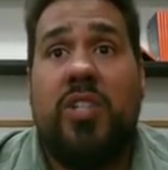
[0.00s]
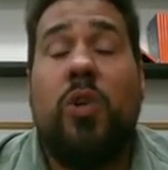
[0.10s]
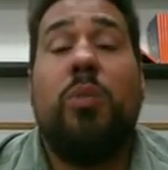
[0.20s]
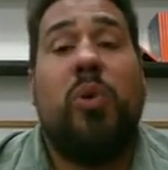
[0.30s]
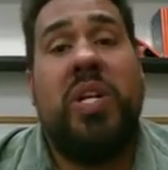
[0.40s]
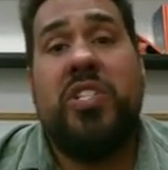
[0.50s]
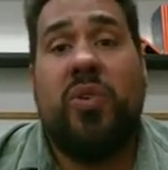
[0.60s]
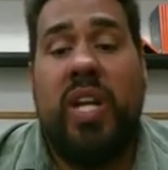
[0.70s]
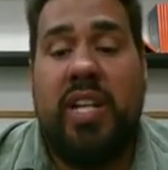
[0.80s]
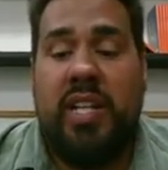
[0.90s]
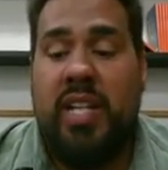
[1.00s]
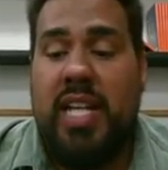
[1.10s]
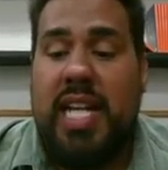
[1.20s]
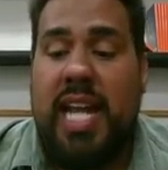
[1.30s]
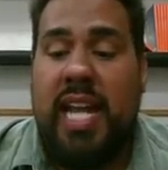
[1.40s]
total points grading
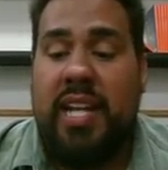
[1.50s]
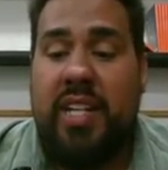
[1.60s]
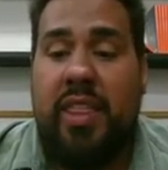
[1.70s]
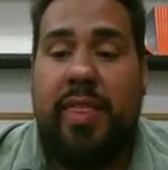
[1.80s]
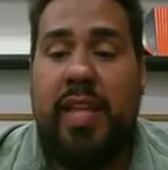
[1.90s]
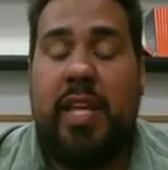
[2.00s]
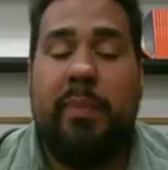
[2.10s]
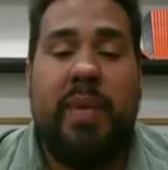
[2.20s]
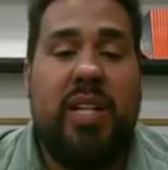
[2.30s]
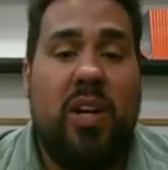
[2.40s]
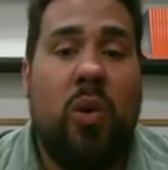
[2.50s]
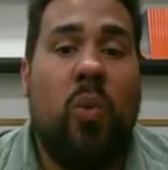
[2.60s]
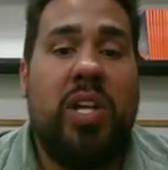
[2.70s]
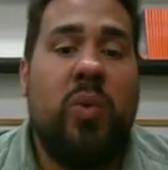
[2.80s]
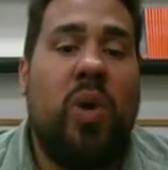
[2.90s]
and a theme are
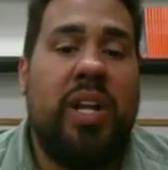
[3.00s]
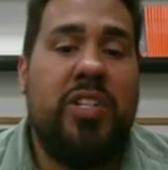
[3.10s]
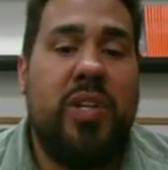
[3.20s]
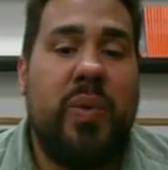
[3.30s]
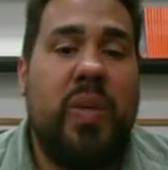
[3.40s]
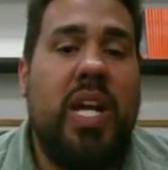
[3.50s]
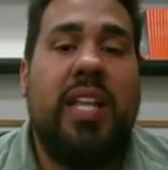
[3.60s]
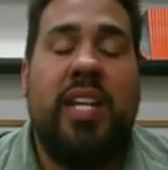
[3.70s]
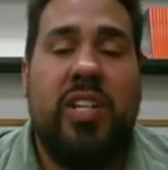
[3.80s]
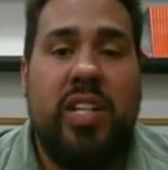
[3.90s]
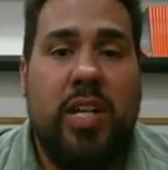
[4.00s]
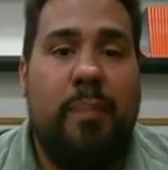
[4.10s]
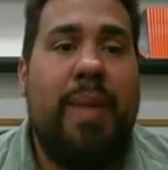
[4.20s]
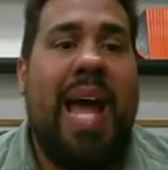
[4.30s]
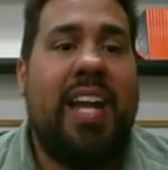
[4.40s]
what you want to do, and then you can
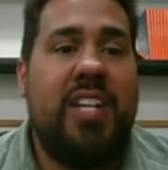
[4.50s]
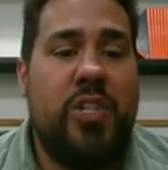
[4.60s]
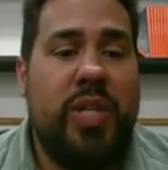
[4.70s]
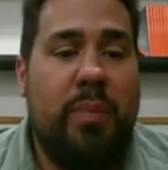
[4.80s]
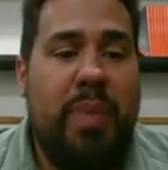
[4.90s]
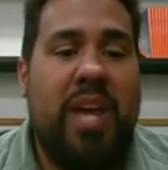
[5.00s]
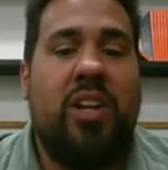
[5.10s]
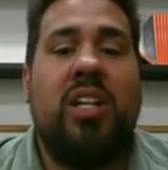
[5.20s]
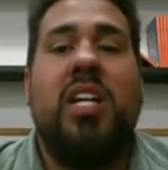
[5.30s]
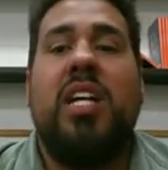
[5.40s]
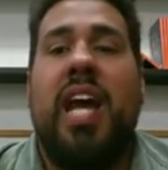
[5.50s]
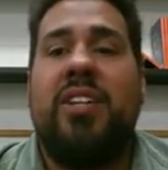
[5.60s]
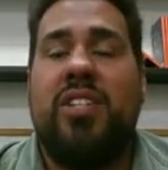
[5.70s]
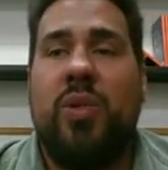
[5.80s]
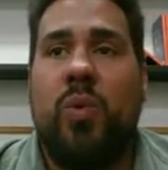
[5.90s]
come back as you get better,
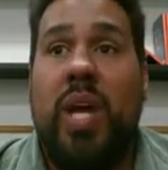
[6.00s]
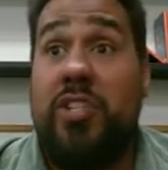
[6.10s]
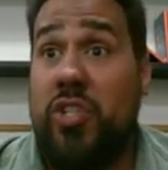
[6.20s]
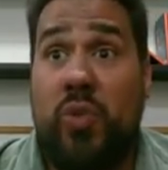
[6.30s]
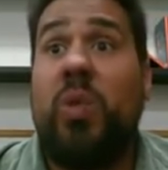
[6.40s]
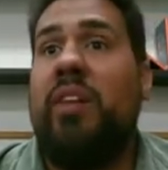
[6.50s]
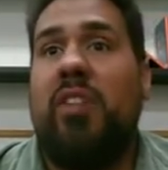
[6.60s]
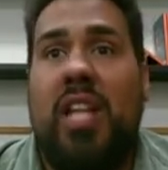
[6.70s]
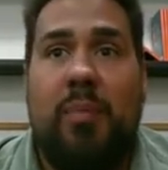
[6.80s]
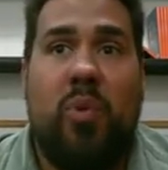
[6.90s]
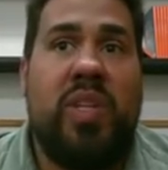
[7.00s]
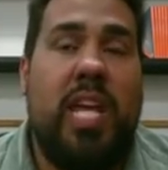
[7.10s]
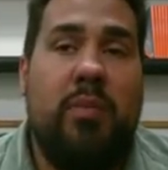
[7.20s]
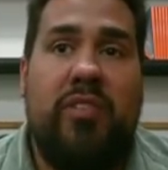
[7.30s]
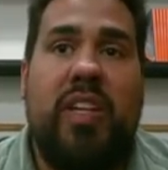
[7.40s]
as you level up with
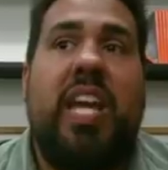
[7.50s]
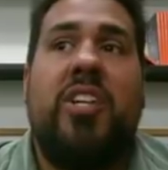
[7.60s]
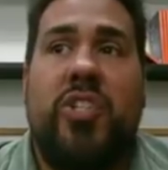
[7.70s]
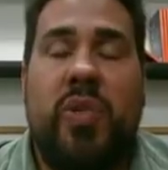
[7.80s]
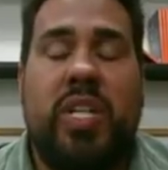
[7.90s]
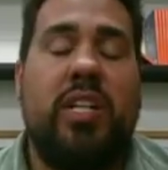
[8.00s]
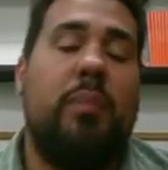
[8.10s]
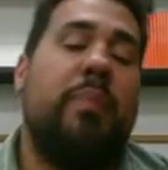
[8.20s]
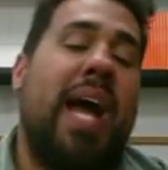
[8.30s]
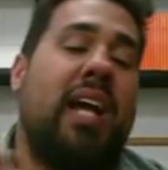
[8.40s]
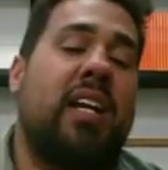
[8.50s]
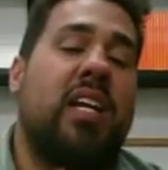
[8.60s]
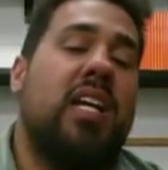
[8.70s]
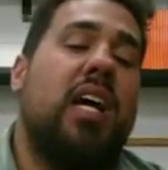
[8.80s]
gamification. You can come back